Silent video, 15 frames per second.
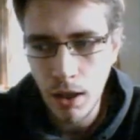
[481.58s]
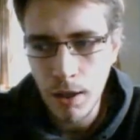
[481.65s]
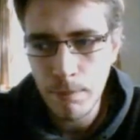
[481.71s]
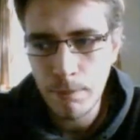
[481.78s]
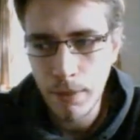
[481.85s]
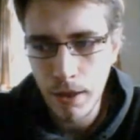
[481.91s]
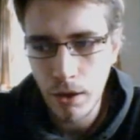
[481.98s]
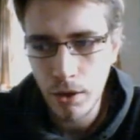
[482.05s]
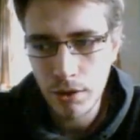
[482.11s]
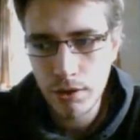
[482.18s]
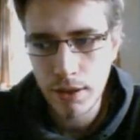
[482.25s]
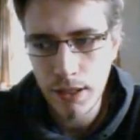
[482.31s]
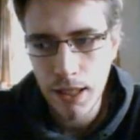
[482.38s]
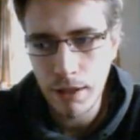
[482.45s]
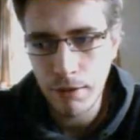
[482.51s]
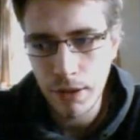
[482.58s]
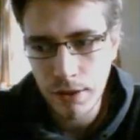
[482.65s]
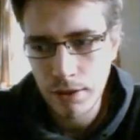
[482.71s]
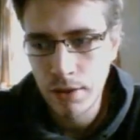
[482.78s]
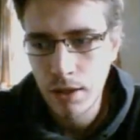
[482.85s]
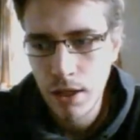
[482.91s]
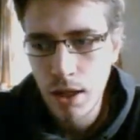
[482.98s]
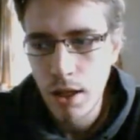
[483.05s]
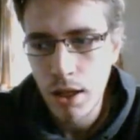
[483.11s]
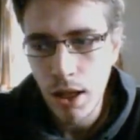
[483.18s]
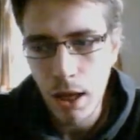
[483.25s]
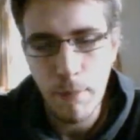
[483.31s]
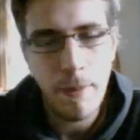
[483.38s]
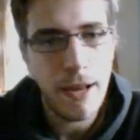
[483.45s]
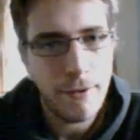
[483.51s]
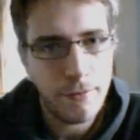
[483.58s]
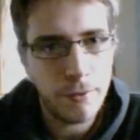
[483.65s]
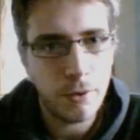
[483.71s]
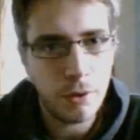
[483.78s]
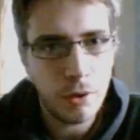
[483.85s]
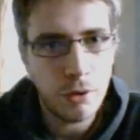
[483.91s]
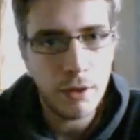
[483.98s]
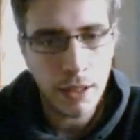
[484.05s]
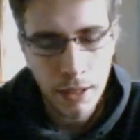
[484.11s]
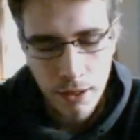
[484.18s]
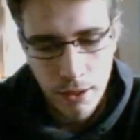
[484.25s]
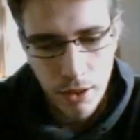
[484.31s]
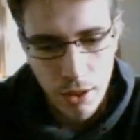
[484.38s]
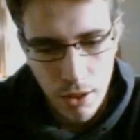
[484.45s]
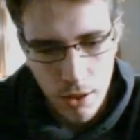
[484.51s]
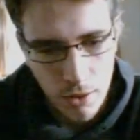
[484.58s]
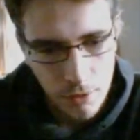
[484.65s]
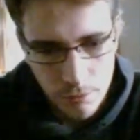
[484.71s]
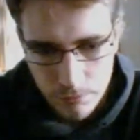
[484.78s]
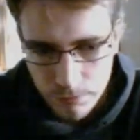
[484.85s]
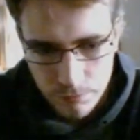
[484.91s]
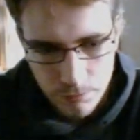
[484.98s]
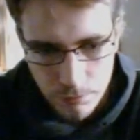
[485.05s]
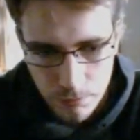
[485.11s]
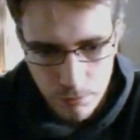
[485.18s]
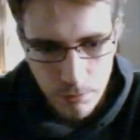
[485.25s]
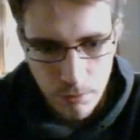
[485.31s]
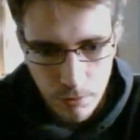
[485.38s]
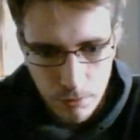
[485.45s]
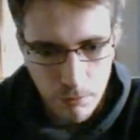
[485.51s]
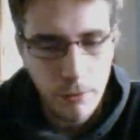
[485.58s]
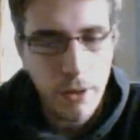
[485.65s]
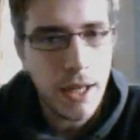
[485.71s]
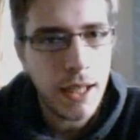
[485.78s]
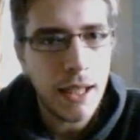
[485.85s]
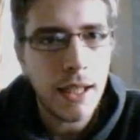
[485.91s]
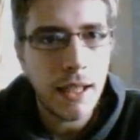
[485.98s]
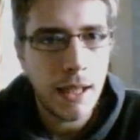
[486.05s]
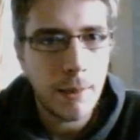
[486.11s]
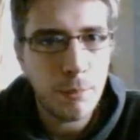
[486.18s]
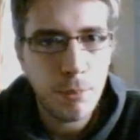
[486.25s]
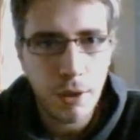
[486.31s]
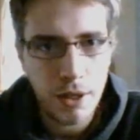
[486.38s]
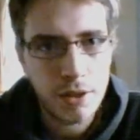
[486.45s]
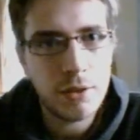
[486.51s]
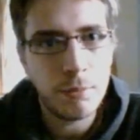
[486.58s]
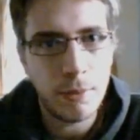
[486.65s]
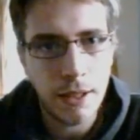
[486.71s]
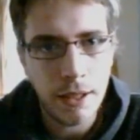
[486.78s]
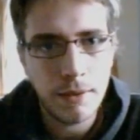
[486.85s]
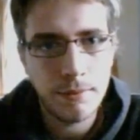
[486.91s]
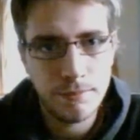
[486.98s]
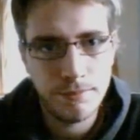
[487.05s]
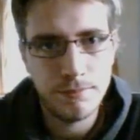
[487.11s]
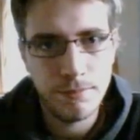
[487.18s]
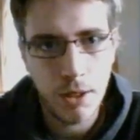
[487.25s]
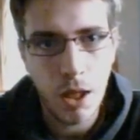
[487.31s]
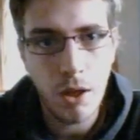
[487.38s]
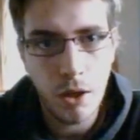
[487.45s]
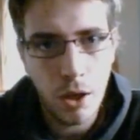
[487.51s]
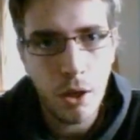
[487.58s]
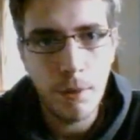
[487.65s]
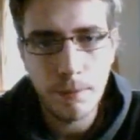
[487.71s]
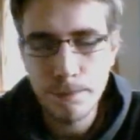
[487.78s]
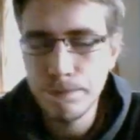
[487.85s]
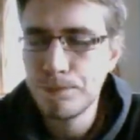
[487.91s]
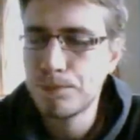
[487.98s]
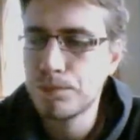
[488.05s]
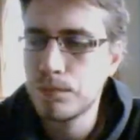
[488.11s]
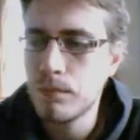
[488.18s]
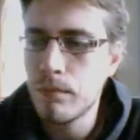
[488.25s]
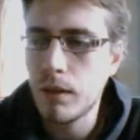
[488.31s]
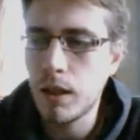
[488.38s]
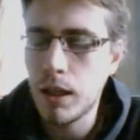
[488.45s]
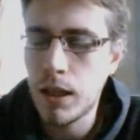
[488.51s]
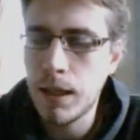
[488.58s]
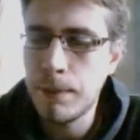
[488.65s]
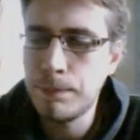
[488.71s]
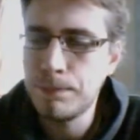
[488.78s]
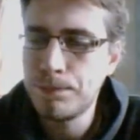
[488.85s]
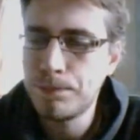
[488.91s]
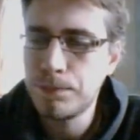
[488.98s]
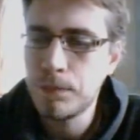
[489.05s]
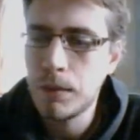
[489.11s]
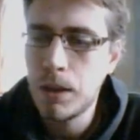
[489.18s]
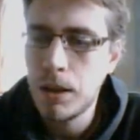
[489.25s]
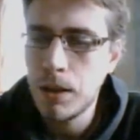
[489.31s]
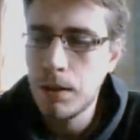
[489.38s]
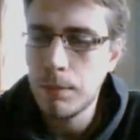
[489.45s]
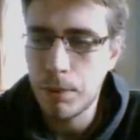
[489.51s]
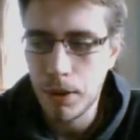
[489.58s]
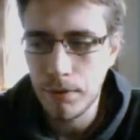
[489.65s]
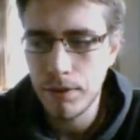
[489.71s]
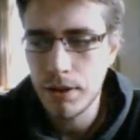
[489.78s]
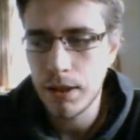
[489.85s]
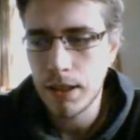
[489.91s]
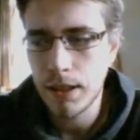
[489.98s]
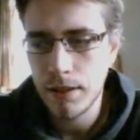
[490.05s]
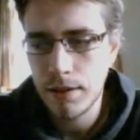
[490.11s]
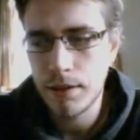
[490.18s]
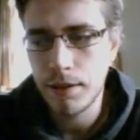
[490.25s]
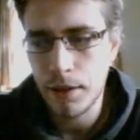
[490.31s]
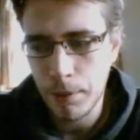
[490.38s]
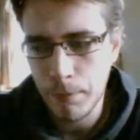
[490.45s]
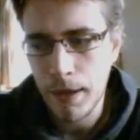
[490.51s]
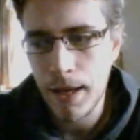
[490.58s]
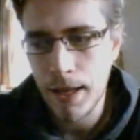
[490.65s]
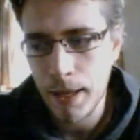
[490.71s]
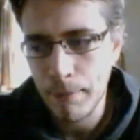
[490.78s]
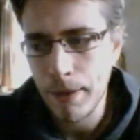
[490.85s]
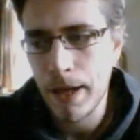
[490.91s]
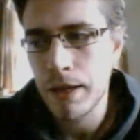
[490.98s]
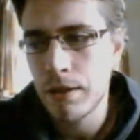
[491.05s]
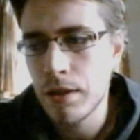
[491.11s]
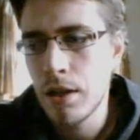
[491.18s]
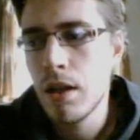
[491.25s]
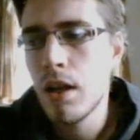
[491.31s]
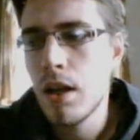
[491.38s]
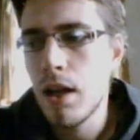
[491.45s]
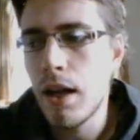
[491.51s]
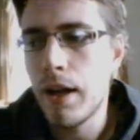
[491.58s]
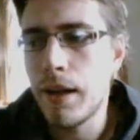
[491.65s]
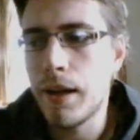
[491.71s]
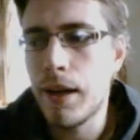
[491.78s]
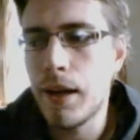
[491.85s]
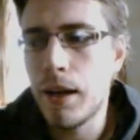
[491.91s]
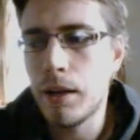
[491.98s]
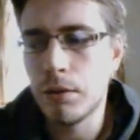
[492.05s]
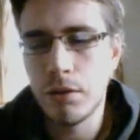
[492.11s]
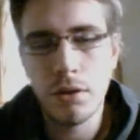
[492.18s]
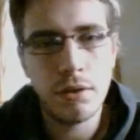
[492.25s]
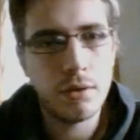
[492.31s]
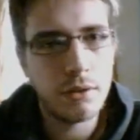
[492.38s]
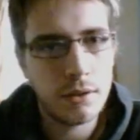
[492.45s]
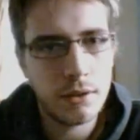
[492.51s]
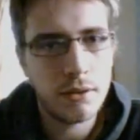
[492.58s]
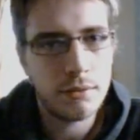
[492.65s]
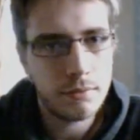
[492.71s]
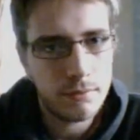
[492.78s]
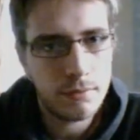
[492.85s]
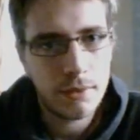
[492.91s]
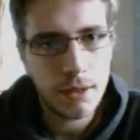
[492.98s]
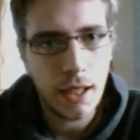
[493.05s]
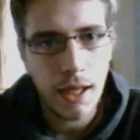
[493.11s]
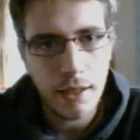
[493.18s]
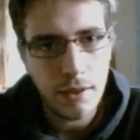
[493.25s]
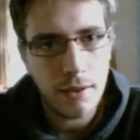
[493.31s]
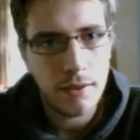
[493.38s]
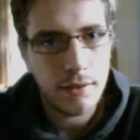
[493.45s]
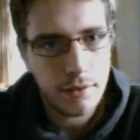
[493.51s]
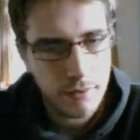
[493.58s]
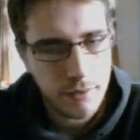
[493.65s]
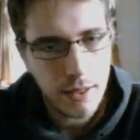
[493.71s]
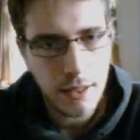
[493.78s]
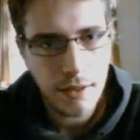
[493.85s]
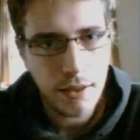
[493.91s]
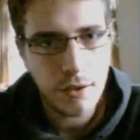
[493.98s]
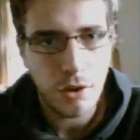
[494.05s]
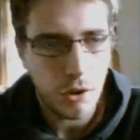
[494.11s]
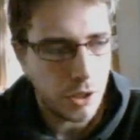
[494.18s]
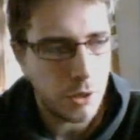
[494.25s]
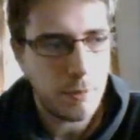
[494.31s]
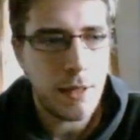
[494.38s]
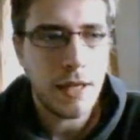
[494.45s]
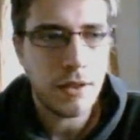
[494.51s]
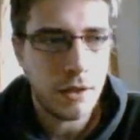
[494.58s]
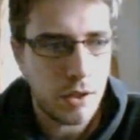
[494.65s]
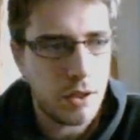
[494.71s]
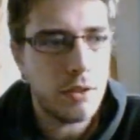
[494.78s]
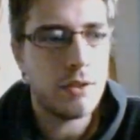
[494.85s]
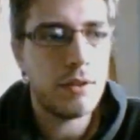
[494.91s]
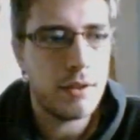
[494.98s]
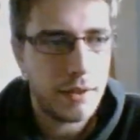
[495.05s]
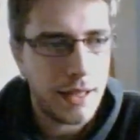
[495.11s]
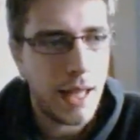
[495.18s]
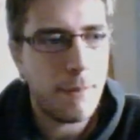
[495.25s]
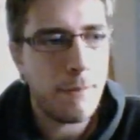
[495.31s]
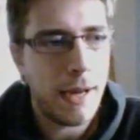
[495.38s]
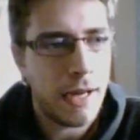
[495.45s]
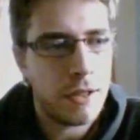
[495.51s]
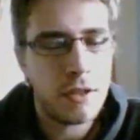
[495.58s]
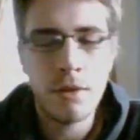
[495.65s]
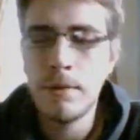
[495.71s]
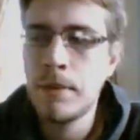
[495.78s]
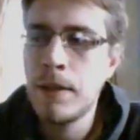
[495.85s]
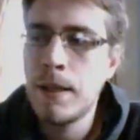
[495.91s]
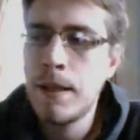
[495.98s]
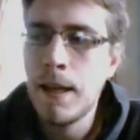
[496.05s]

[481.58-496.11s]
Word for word: Austin Aries at Bound for Glory really impressed me a lot. But obviously this isn't about that match. I was just saying that this is not going to be as good as that match.